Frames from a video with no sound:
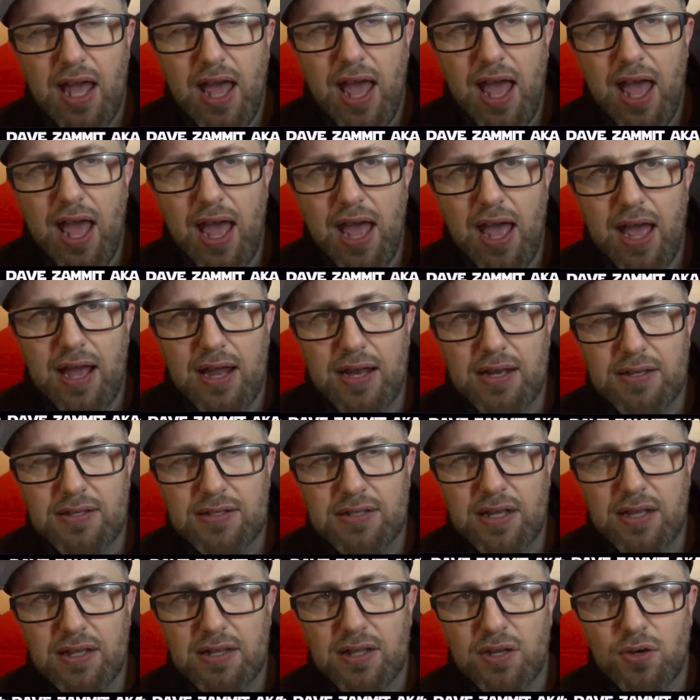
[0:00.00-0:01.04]

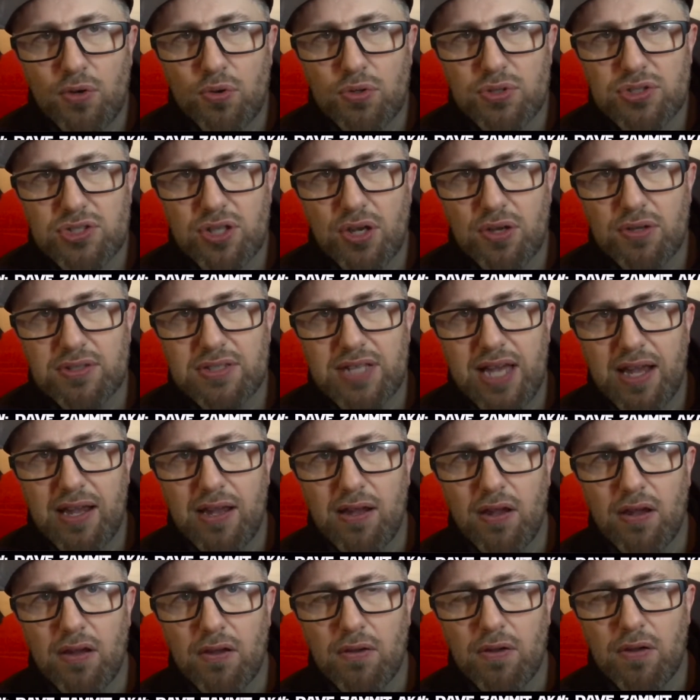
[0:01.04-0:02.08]
And they're also
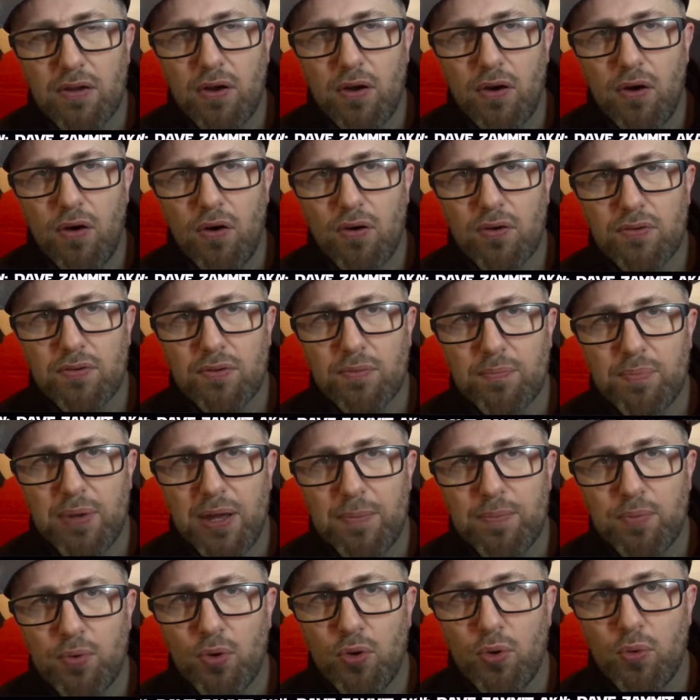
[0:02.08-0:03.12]
taking on
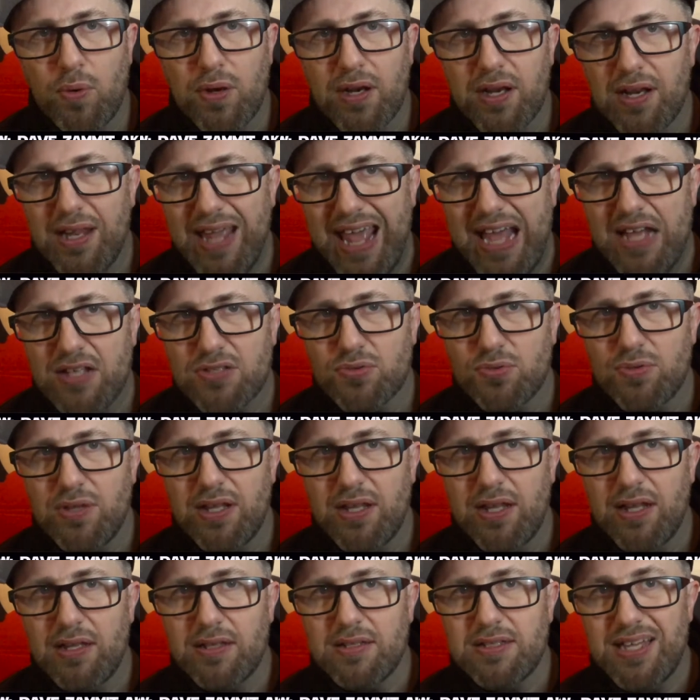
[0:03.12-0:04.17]
people who wanted to cancel
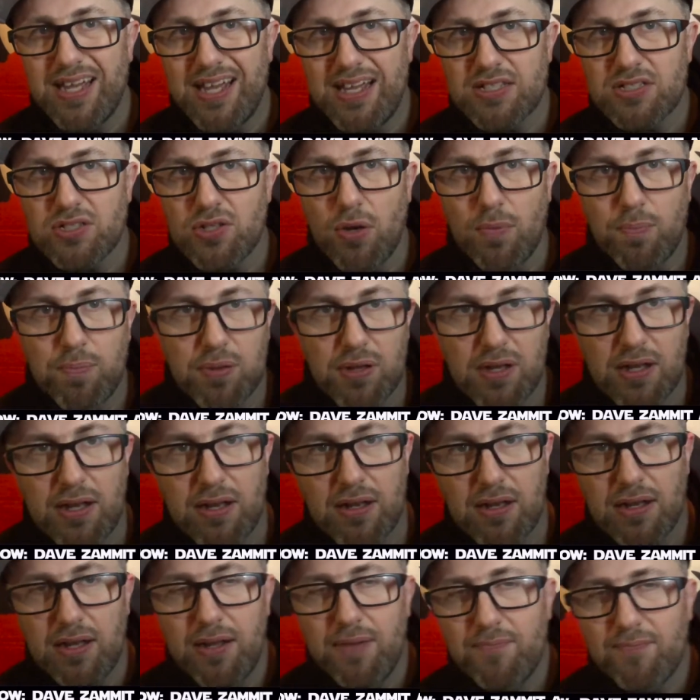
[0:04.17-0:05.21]
their tickets
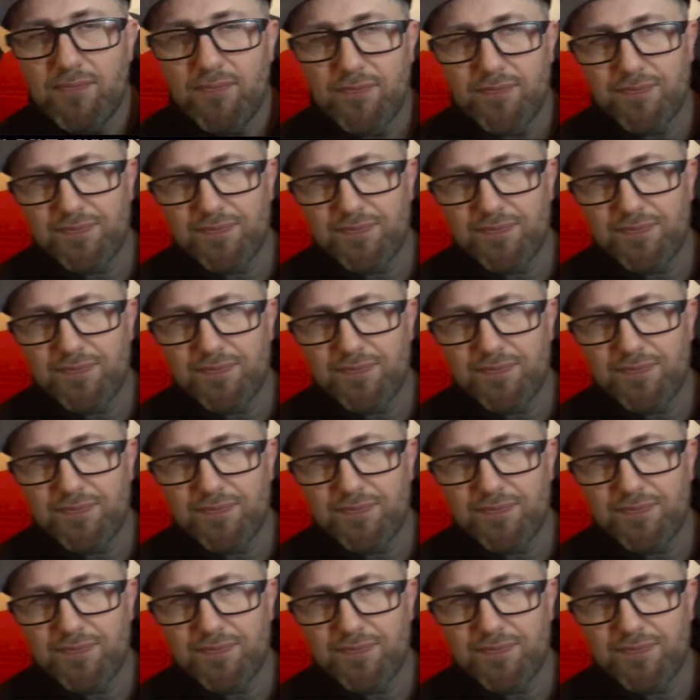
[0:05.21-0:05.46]
completely.